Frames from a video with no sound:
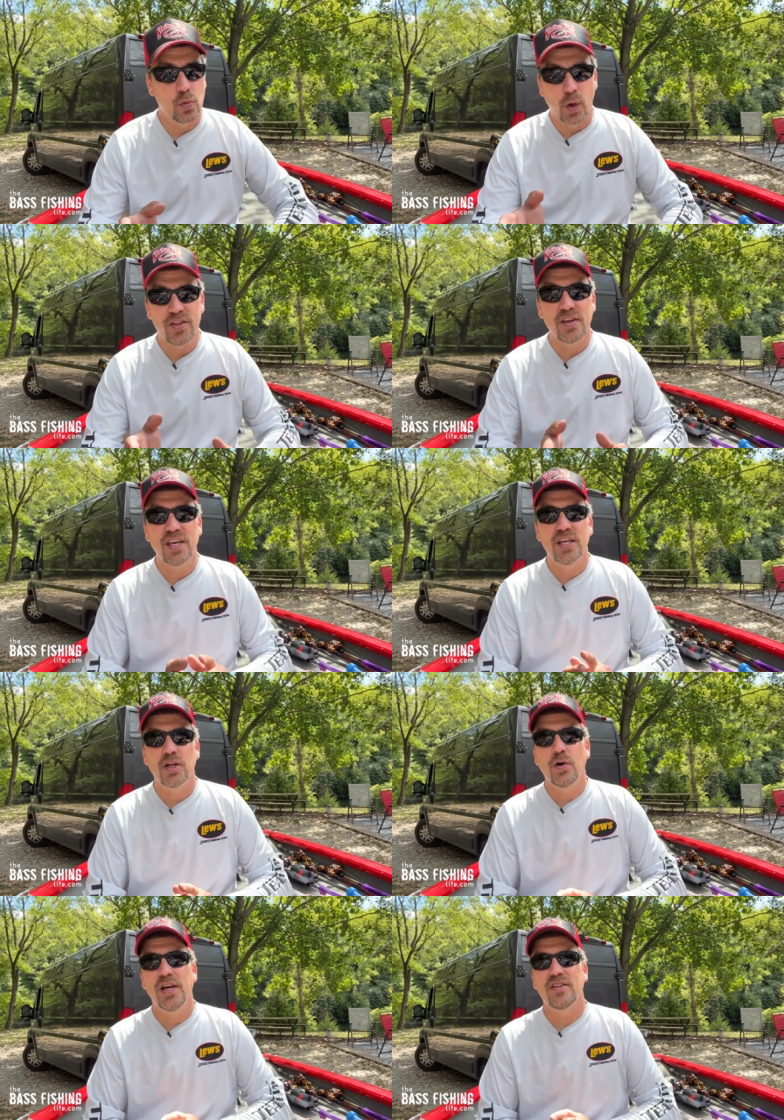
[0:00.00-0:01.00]
once again
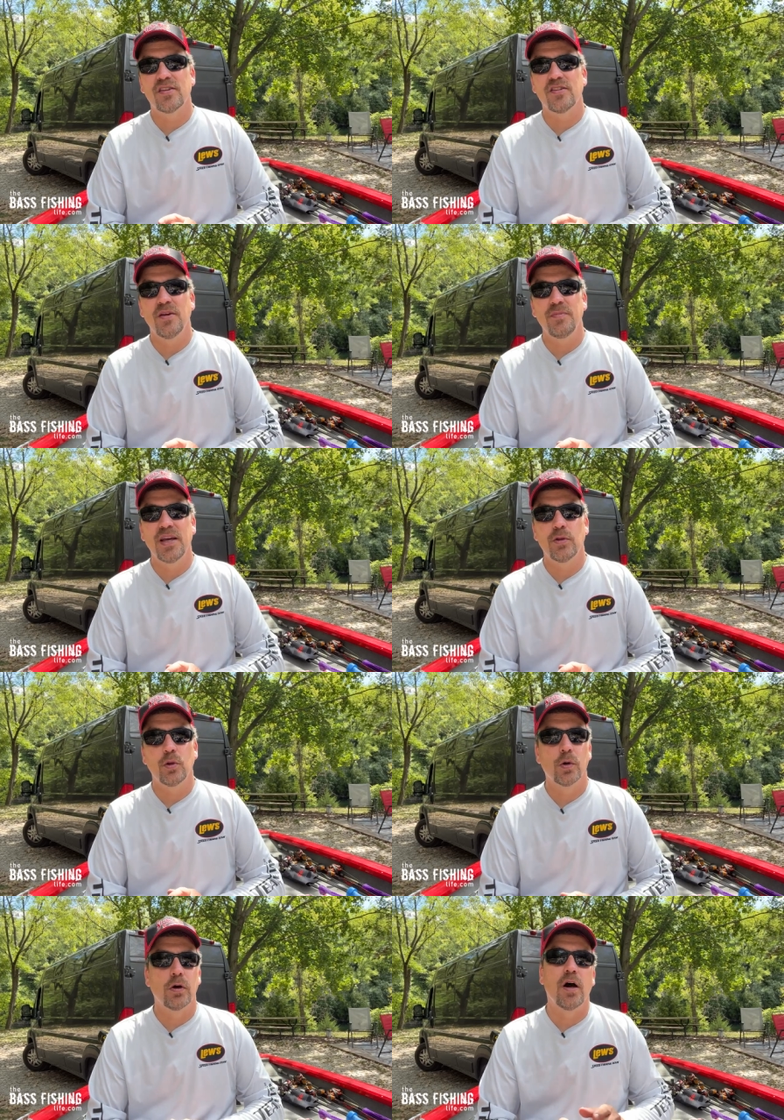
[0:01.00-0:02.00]
go ahead and snip that
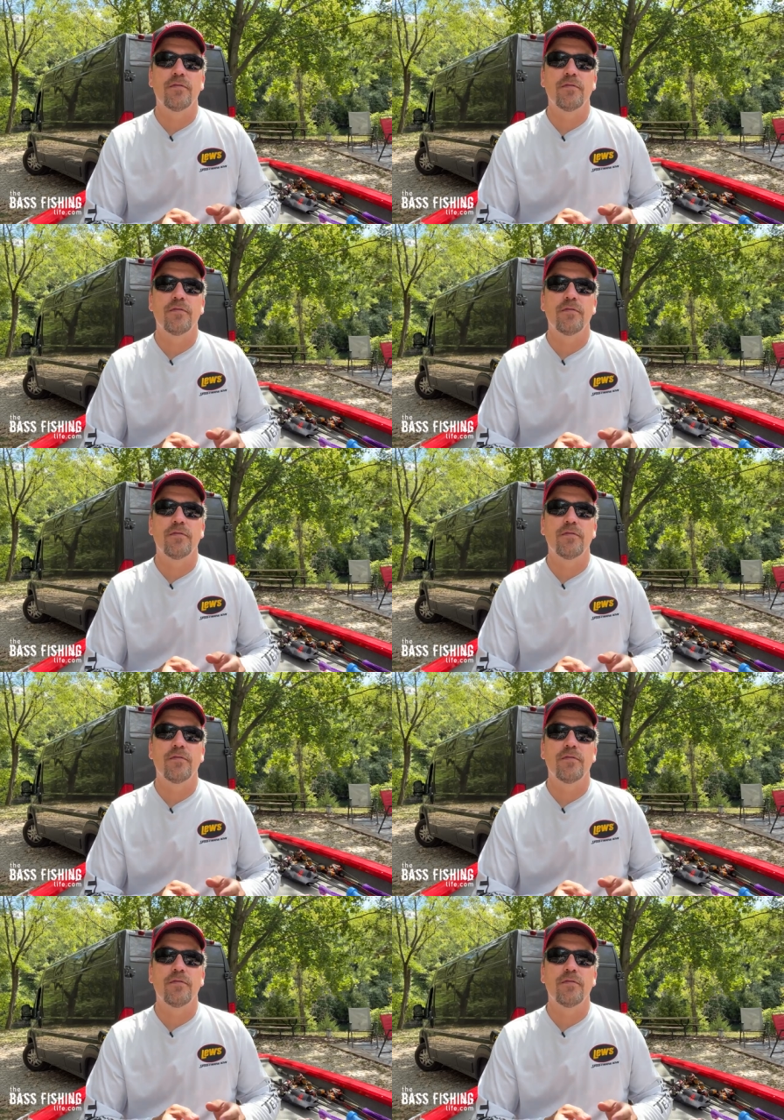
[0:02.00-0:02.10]
lure off